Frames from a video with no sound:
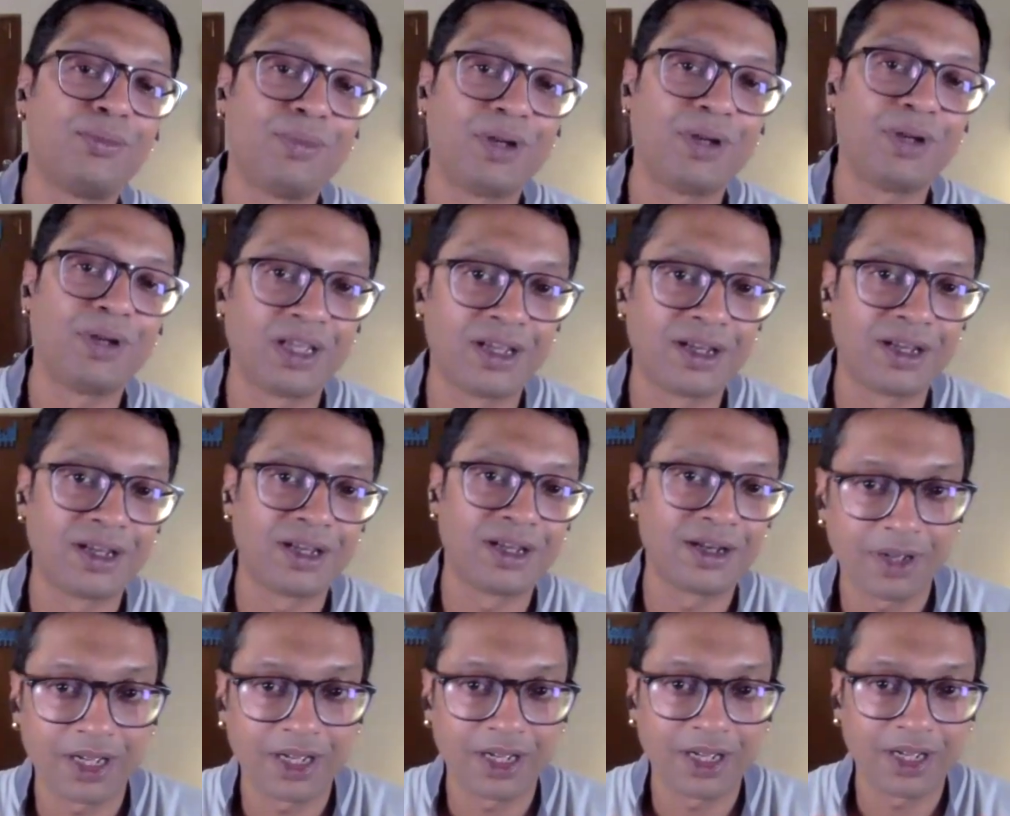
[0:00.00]
you're
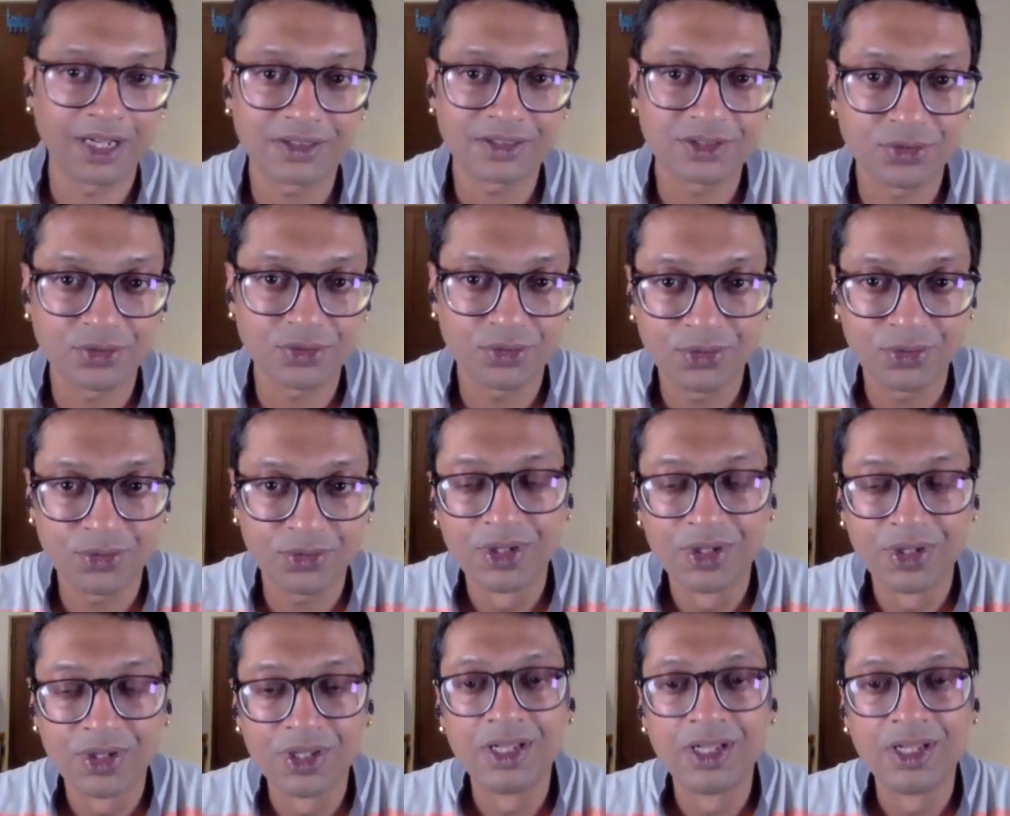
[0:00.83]
bringing it back.
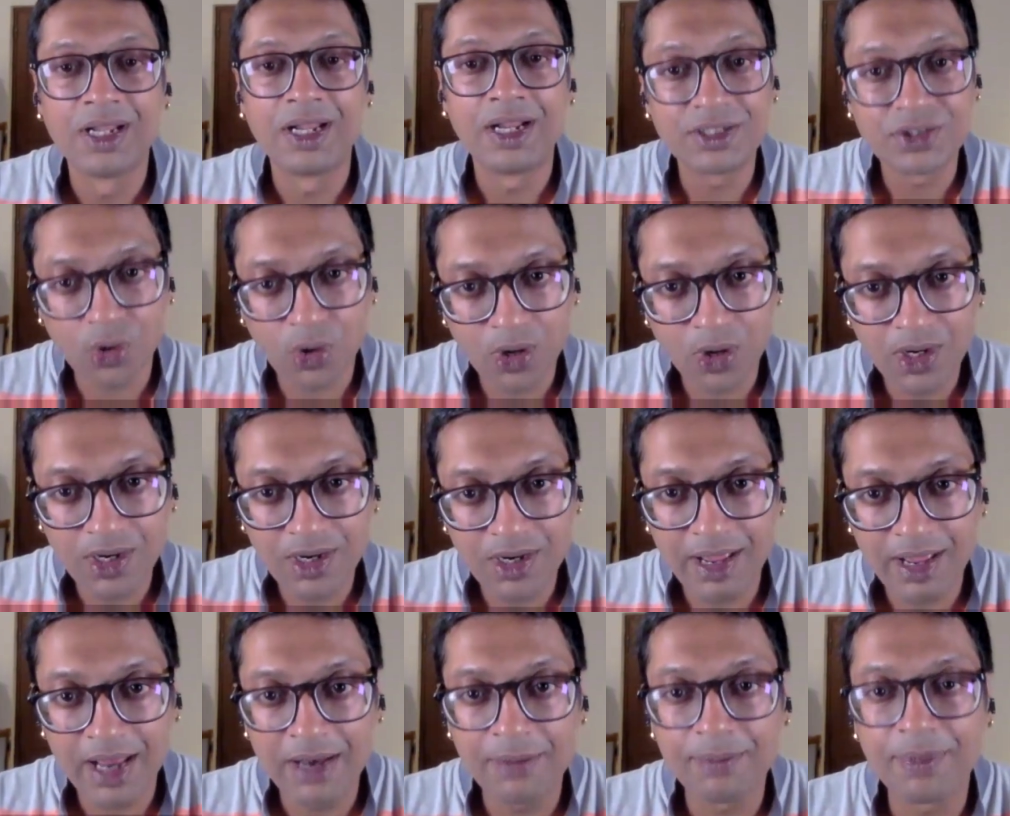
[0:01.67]
So it's
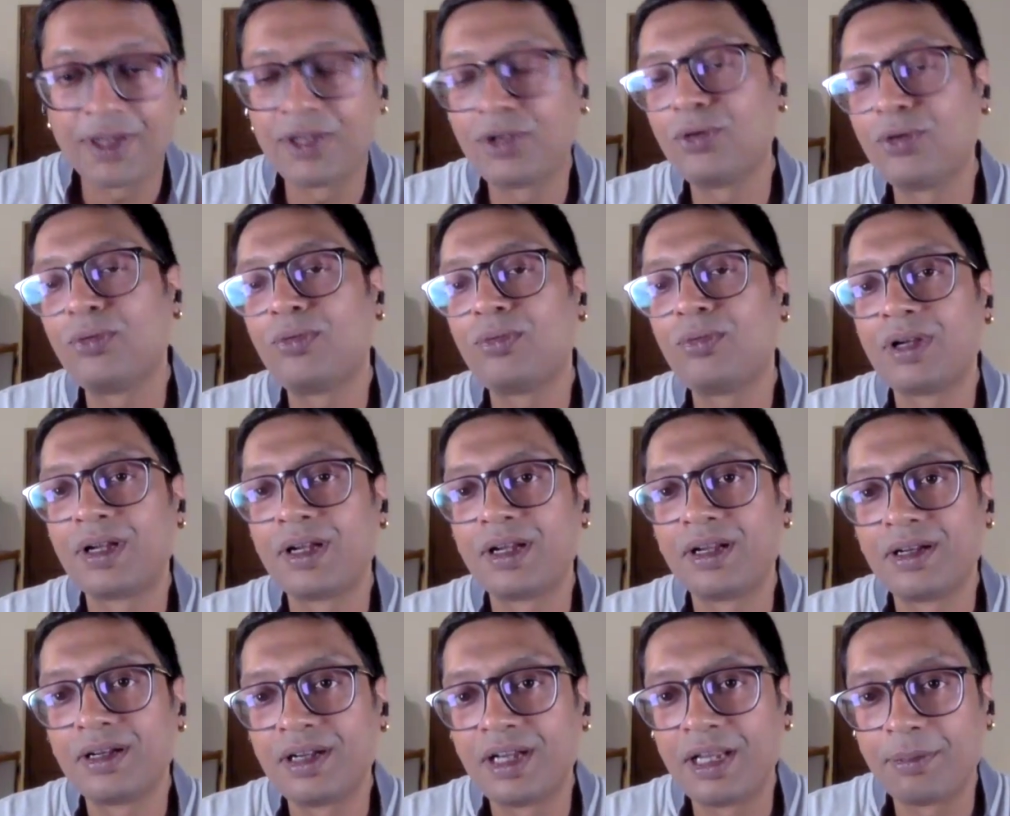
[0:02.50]
all helping you
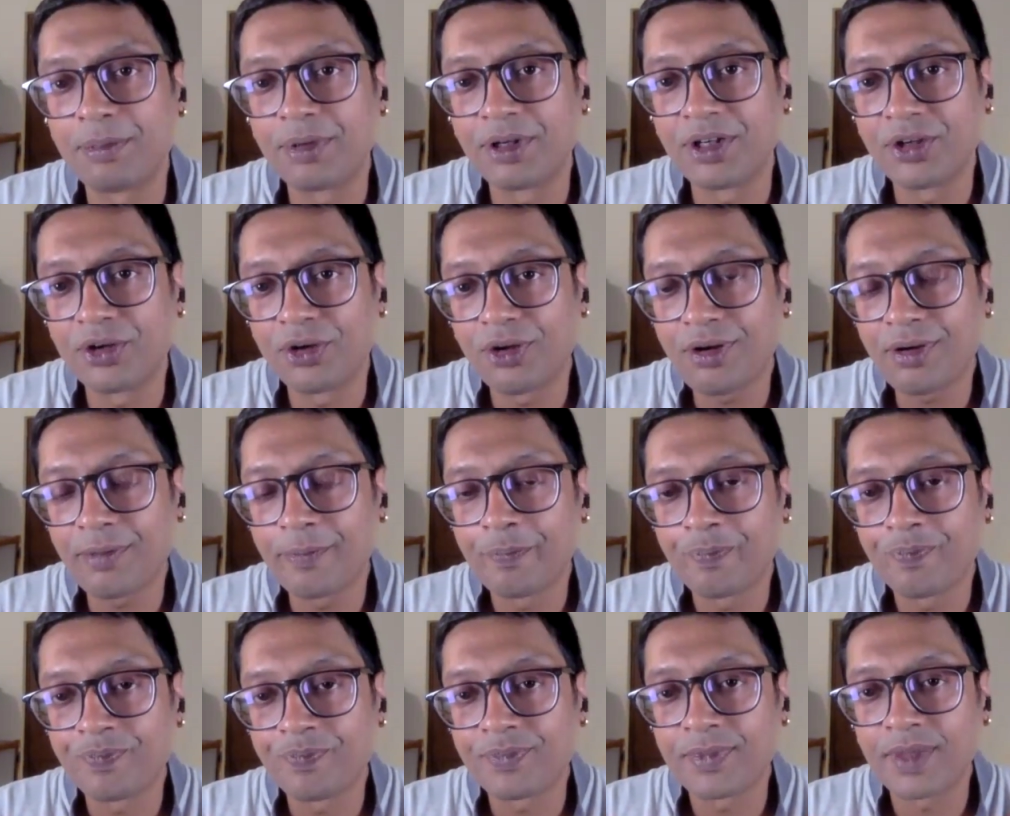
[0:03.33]
deepen your
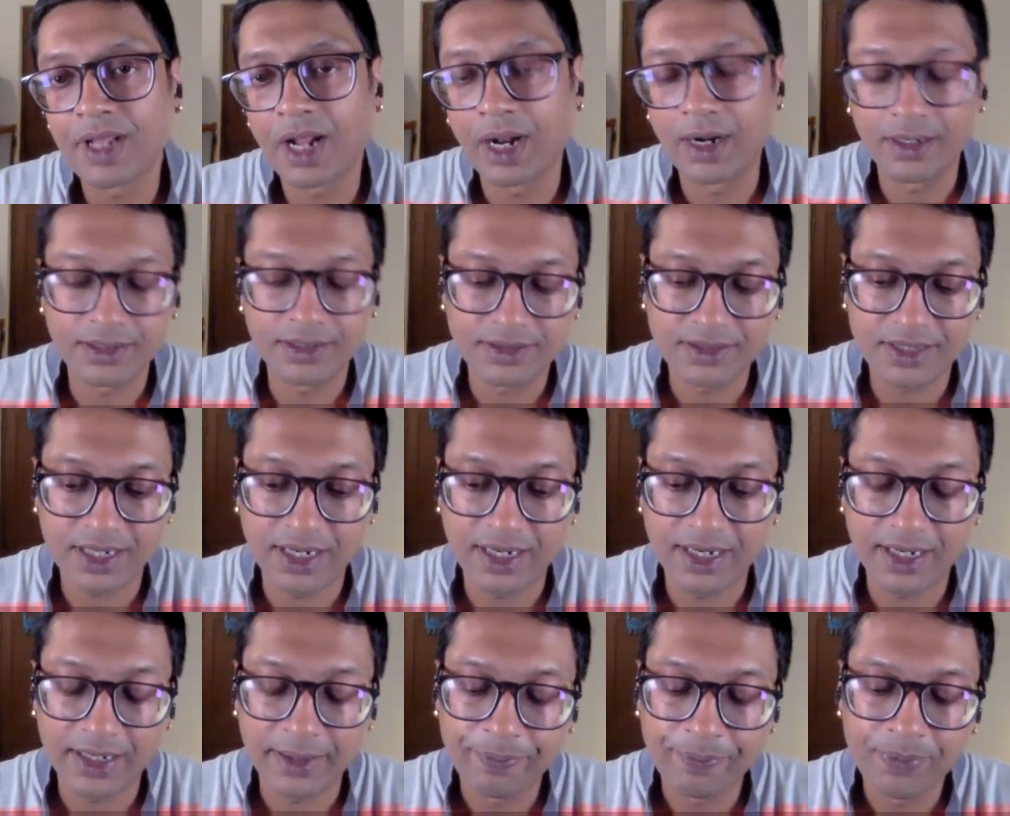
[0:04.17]

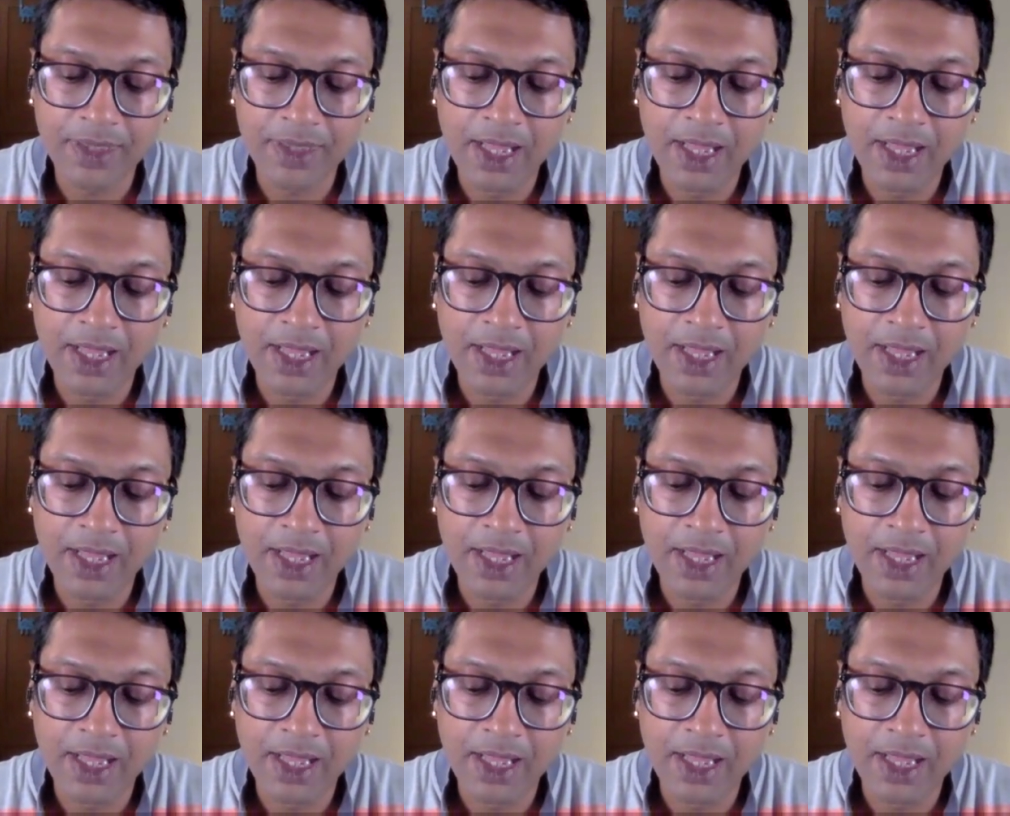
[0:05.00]
understanding.